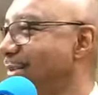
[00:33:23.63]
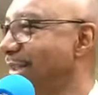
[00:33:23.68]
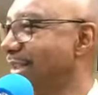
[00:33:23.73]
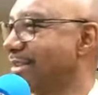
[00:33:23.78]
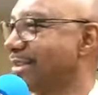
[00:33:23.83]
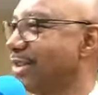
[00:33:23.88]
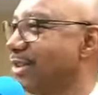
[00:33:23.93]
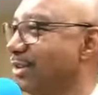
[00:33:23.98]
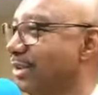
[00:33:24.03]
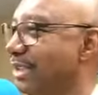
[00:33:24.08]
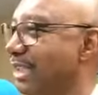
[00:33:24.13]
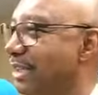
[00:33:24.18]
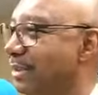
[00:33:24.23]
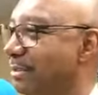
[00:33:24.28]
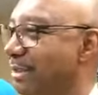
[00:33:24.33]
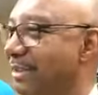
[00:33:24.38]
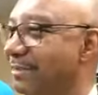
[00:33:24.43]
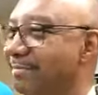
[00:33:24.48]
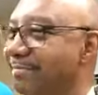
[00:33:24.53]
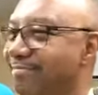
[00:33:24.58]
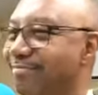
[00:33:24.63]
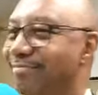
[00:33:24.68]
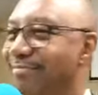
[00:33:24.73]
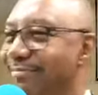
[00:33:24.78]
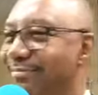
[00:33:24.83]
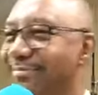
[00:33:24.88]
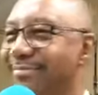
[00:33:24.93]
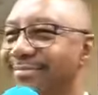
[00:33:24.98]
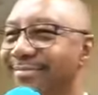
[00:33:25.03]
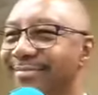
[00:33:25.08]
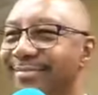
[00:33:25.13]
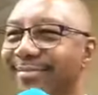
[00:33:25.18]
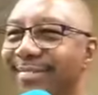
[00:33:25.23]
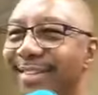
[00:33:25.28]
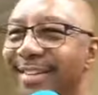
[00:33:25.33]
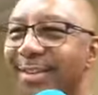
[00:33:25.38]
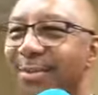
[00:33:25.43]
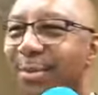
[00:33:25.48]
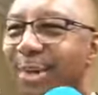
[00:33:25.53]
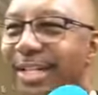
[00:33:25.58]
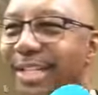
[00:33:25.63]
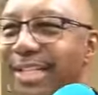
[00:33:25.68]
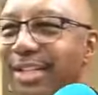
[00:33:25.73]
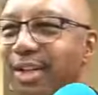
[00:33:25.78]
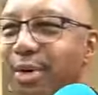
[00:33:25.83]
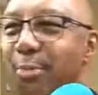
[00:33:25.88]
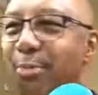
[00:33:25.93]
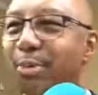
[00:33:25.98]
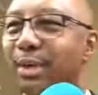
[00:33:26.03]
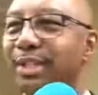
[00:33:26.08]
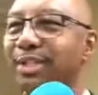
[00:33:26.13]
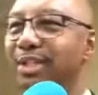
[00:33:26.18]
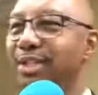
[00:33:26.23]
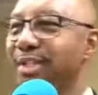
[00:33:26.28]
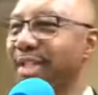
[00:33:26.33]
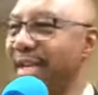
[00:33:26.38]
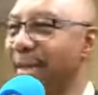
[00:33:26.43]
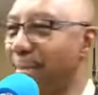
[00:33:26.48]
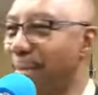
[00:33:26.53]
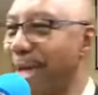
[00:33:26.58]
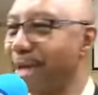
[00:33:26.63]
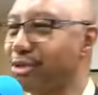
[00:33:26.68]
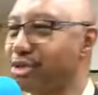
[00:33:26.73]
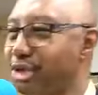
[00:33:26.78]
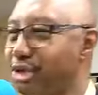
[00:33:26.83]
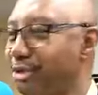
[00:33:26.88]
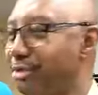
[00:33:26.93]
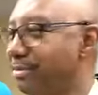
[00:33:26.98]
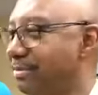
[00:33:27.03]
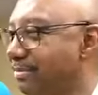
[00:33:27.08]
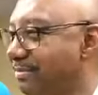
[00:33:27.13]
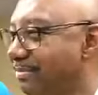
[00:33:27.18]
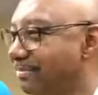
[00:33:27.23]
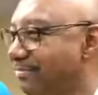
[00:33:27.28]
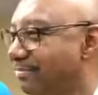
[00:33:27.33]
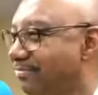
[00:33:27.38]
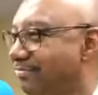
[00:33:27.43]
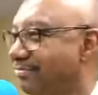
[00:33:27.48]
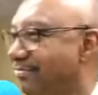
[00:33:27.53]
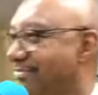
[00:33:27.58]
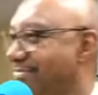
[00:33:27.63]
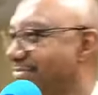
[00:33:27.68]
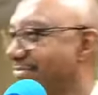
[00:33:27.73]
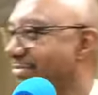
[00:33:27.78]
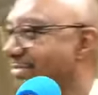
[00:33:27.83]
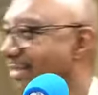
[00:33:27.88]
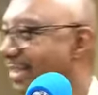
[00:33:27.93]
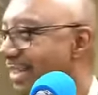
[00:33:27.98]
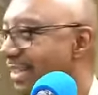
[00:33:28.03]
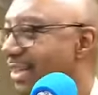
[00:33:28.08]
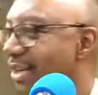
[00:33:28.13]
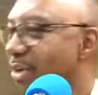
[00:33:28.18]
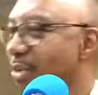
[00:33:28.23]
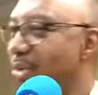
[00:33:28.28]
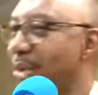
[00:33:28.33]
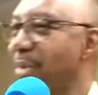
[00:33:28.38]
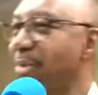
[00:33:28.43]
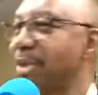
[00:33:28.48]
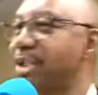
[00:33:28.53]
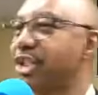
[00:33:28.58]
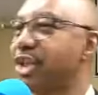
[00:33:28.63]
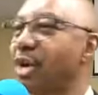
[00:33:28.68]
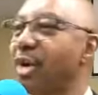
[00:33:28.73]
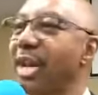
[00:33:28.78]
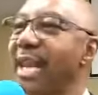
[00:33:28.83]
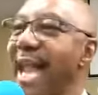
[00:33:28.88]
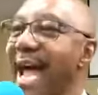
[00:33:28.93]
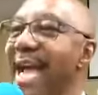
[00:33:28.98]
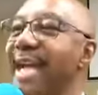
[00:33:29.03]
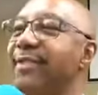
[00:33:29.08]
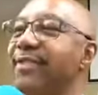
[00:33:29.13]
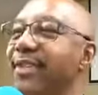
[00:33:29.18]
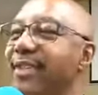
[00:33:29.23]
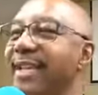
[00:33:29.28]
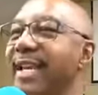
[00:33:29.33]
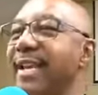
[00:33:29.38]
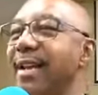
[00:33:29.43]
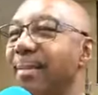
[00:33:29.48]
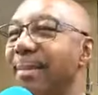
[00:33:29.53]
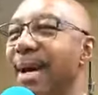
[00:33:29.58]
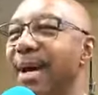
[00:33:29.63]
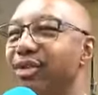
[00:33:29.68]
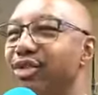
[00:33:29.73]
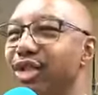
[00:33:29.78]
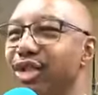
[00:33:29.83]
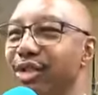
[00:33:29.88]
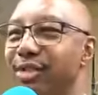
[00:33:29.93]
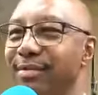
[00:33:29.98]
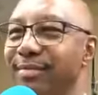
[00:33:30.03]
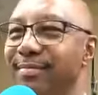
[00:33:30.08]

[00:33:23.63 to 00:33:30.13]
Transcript: else going to tell me? What can your preacher say about you? What would your life say about you?